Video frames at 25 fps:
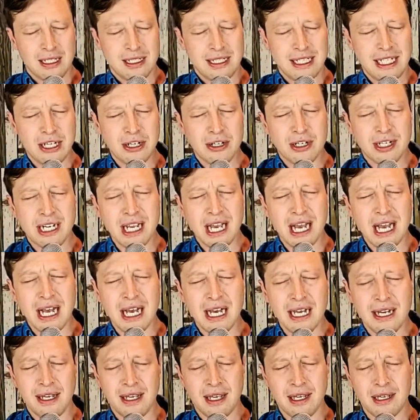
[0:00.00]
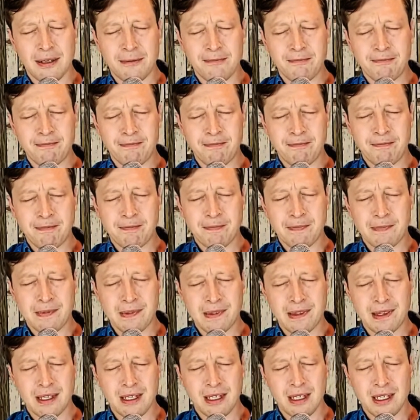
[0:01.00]
Dear God,
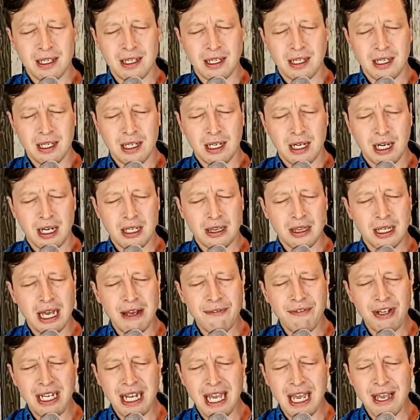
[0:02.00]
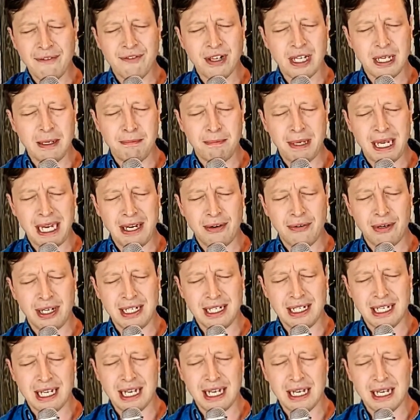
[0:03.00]
our loving Heavenly
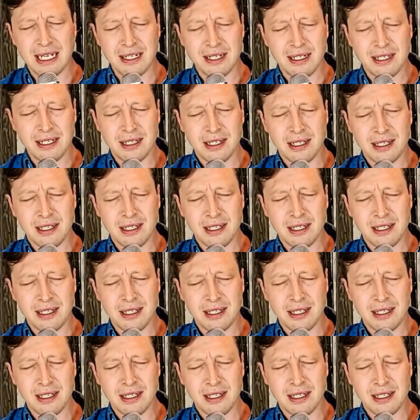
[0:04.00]
Parent, God,